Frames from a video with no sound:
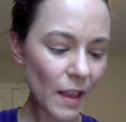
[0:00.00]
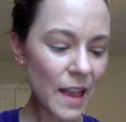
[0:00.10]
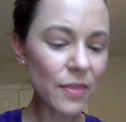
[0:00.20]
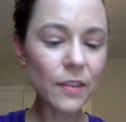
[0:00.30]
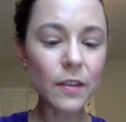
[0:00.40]

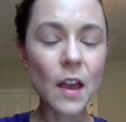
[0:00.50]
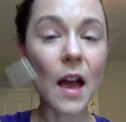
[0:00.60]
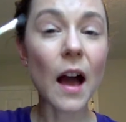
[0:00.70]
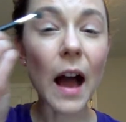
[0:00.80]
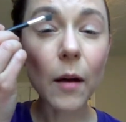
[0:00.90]
And
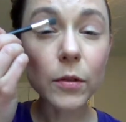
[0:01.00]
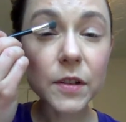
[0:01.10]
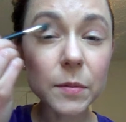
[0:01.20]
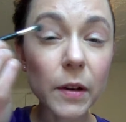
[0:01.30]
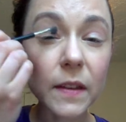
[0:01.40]
I will
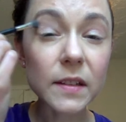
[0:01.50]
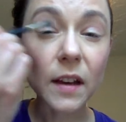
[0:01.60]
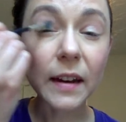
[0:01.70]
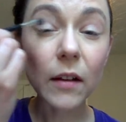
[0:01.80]
just put this on.